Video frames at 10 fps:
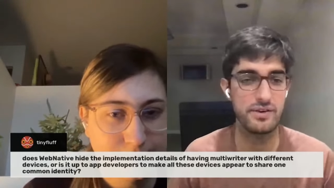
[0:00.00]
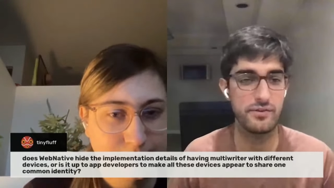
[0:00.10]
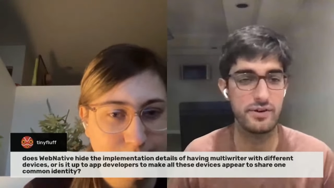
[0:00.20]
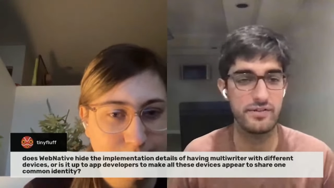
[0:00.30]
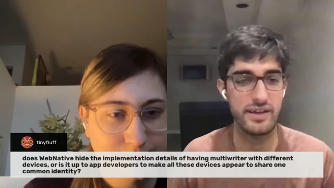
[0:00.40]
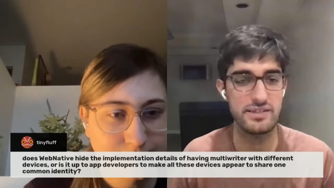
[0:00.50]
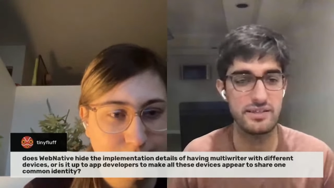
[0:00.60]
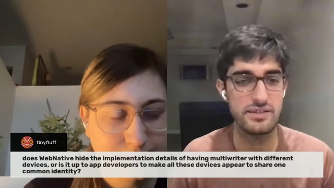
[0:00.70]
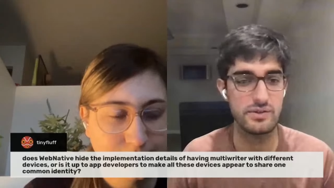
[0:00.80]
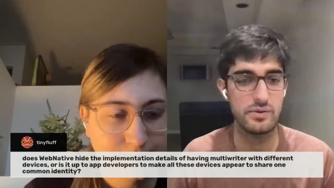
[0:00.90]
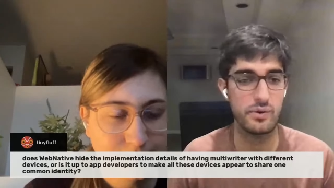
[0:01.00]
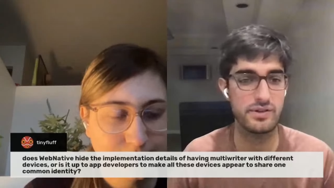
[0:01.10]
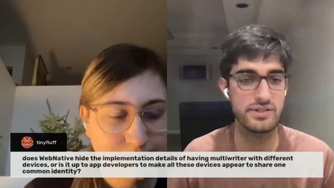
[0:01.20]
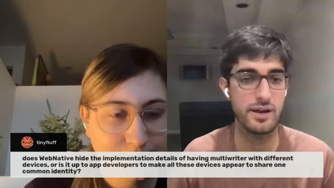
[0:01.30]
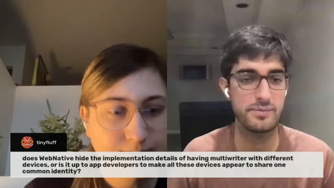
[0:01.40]
Speaker 1: with different devices,
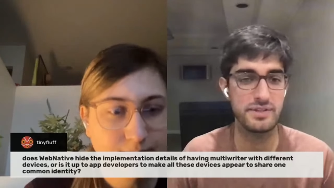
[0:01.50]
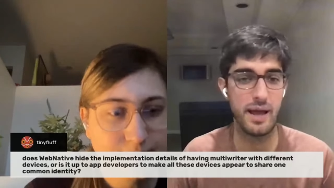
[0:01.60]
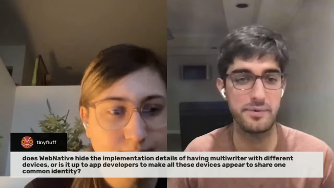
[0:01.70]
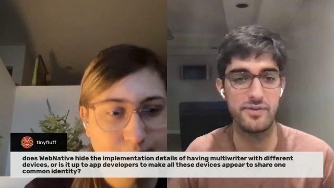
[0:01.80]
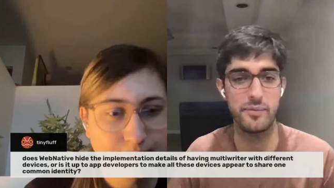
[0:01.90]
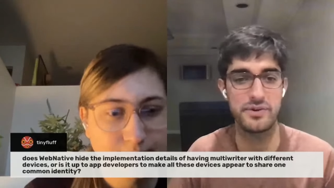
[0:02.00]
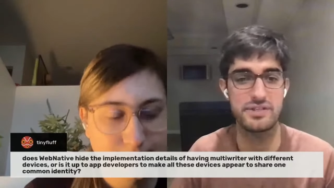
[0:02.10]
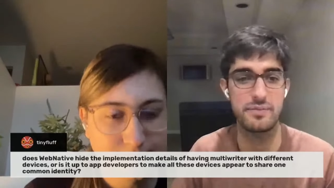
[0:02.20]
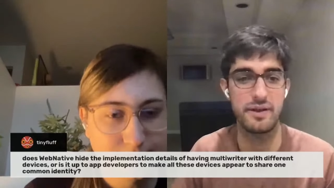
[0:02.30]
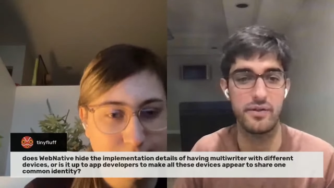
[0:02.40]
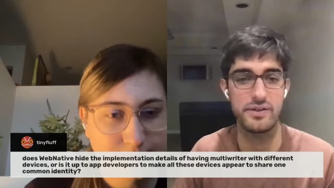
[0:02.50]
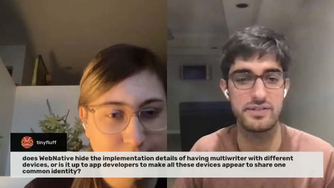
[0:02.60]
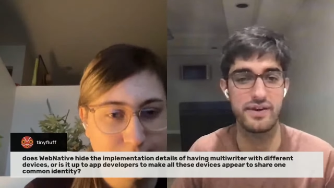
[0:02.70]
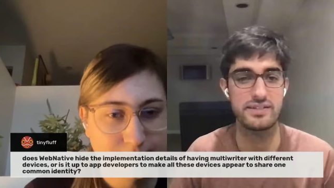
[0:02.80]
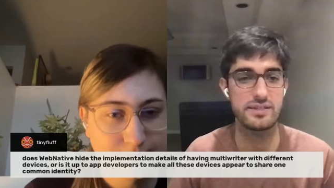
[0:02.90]
or is it up to app developers to make all
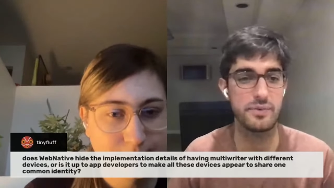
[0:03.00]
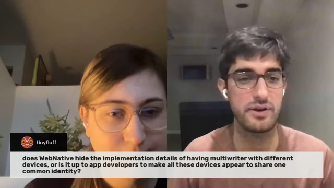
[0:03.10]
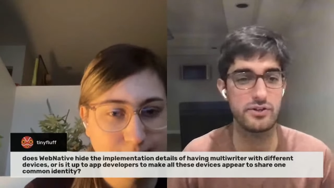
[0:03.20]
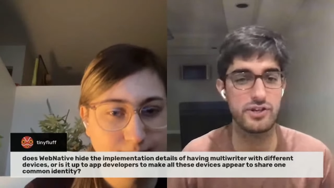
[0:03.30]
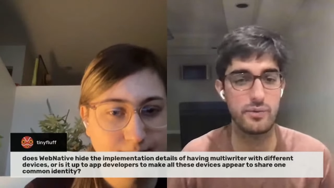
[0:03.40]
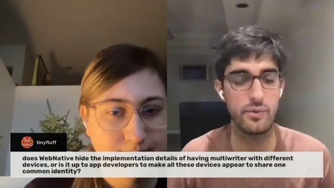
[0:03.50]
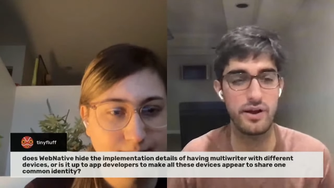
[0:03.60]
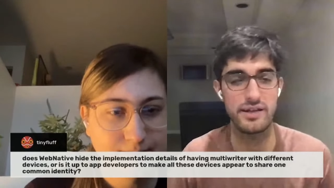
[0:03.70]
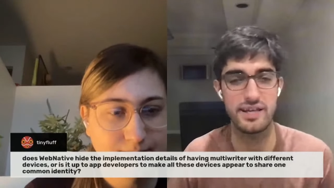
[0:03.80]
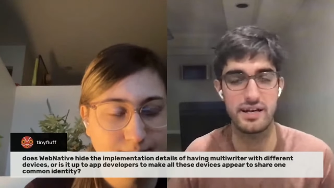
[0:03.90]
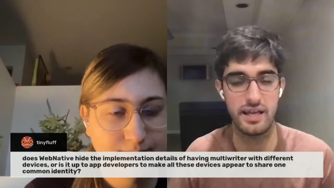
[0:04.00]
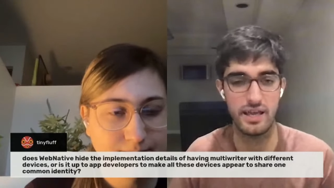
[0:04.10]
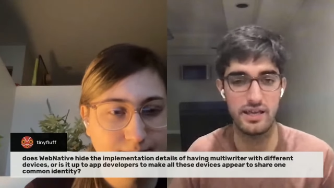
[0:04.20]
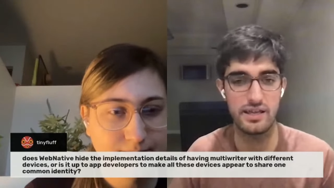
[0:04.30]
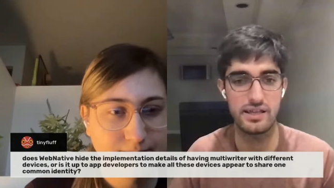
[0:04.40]
these devices appear to share one
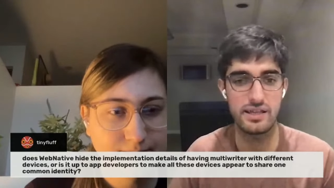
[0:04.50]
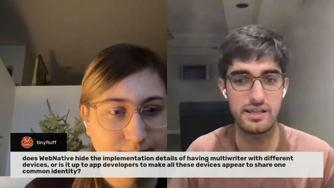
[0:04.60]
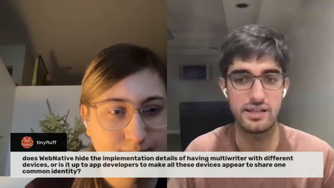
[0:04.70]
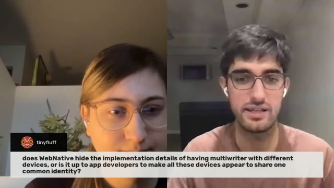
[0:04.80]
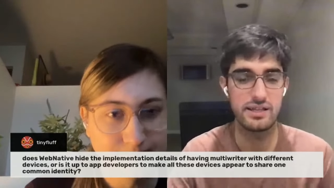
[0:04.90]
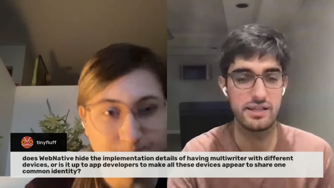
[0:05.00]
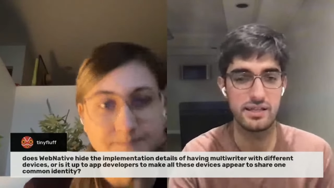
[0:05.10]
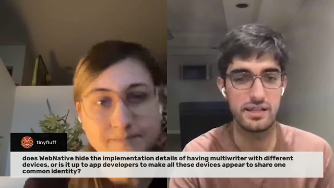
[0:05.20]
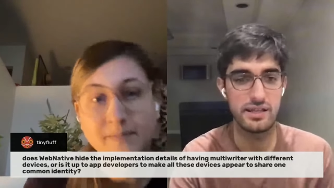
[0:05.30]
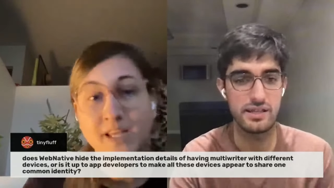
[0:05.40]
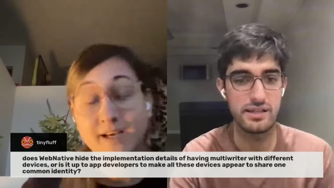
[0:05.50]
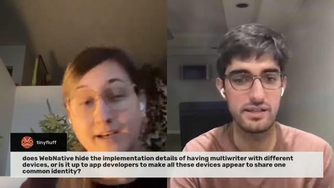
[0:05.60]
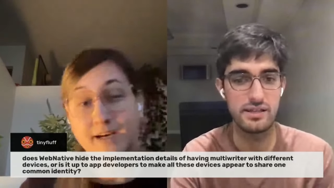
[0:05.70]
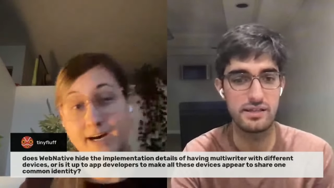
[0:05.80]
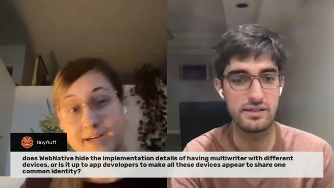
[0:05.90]
identity?
Speaker 2: Mm.
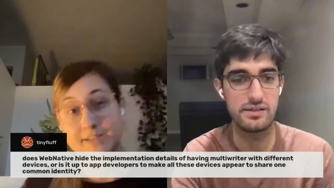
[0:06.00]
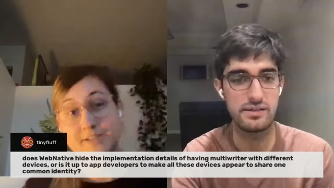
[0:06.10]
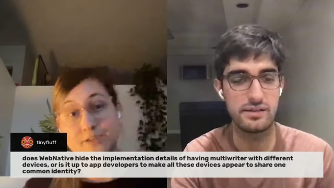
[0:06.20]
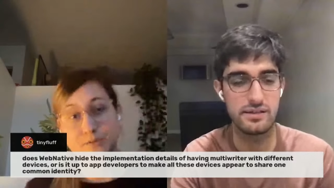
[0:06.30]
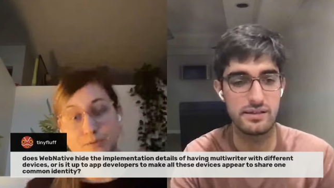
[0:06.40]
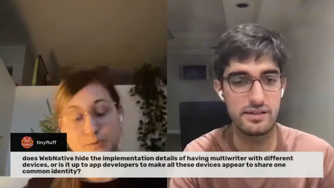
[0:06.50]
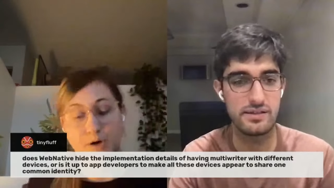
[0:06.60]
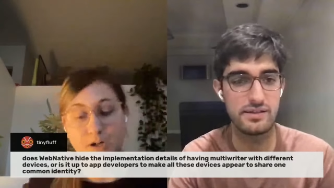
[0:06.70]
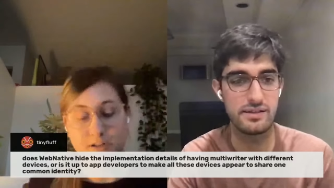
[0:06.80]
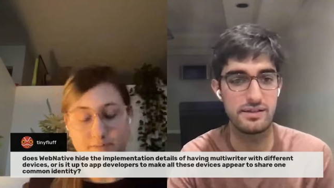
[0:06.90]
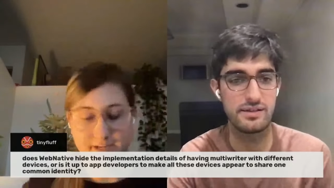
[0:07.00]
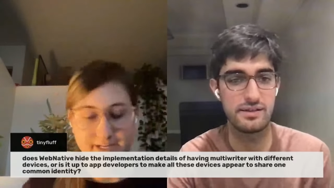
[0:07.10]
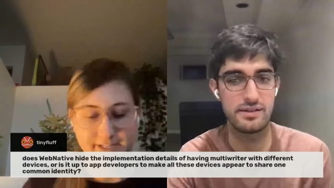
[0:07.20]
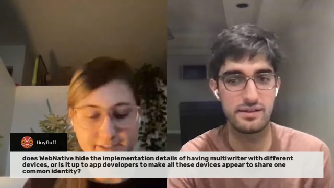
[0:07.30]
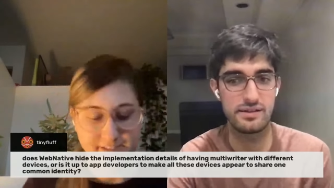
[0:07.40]
Uh, so all of
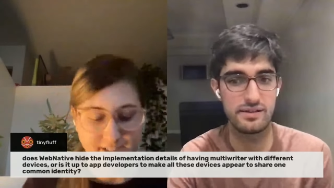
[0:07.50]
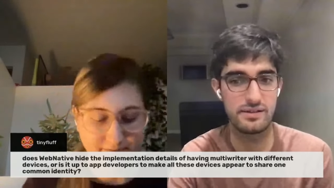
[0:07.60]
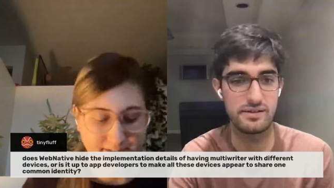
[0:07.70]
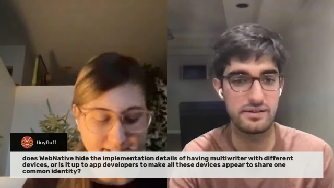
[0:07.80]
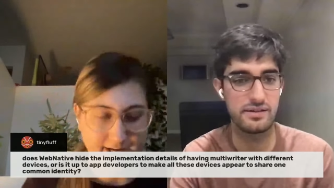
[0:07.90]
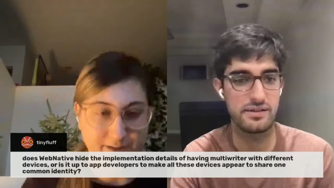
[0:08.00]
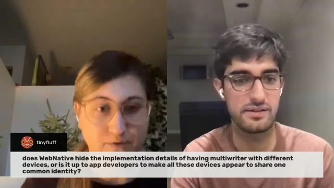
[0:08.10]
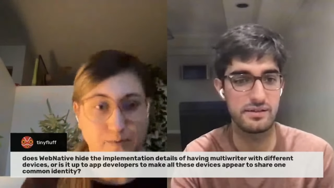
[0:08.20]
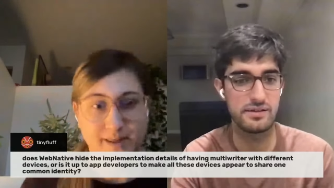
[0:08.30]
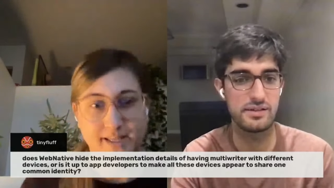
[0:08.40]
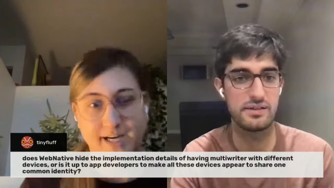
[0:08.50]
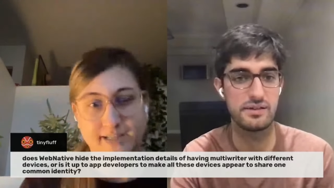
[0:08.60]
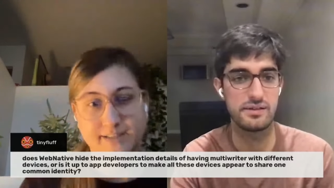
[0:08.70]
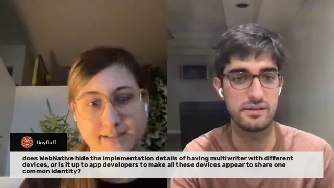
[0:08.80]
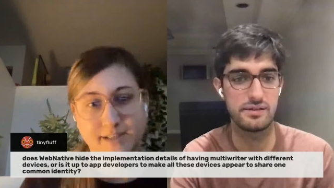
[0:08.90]
the identity stuff is handled with
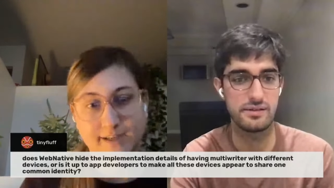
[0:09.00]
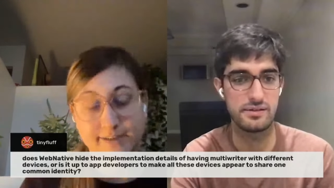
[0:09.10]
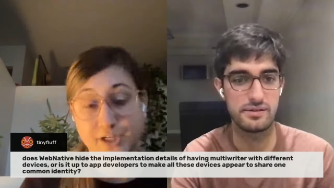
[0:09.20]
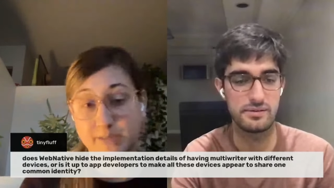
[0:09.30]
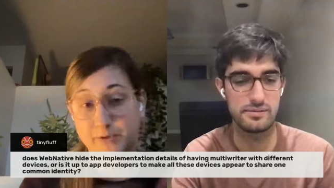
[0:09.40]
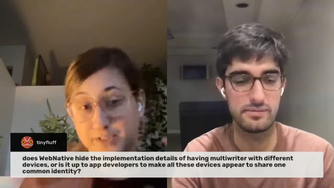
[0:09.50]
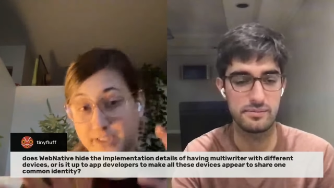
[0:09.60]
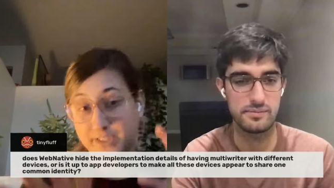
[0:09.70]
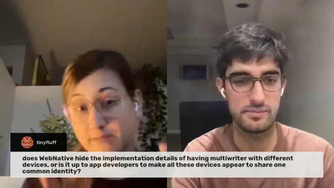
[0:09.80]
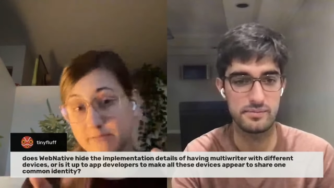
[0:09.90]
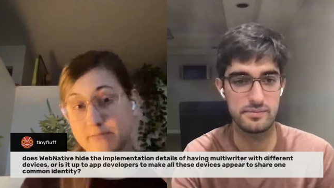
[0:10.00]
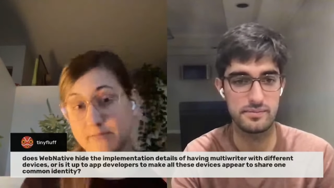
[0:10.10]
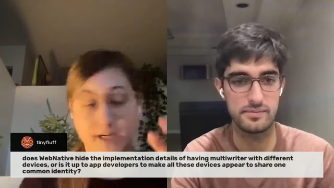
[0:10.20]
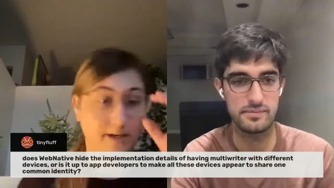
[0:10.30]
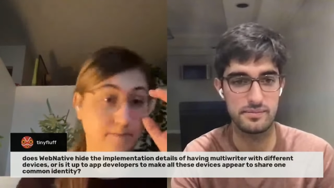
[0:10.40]
that uh, JWT
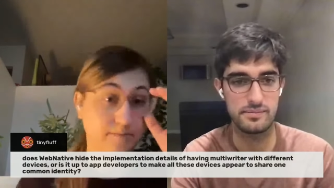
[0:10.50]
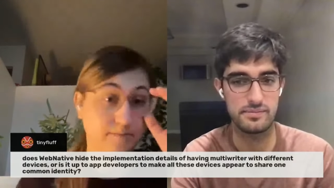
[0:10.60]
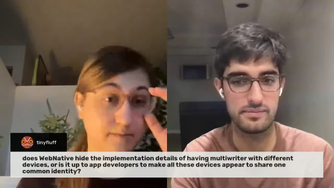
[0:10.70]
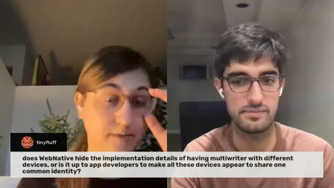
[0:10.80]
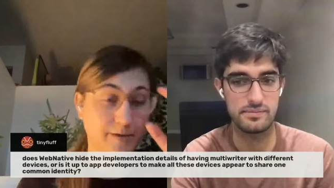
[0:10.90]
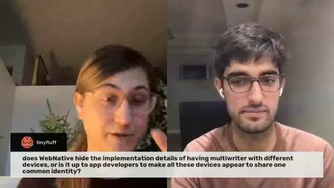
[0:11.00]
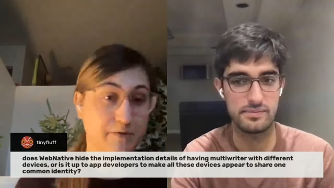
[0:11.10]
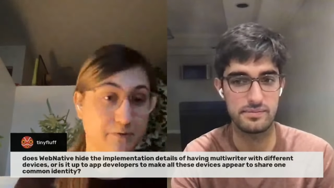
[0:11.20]
um, I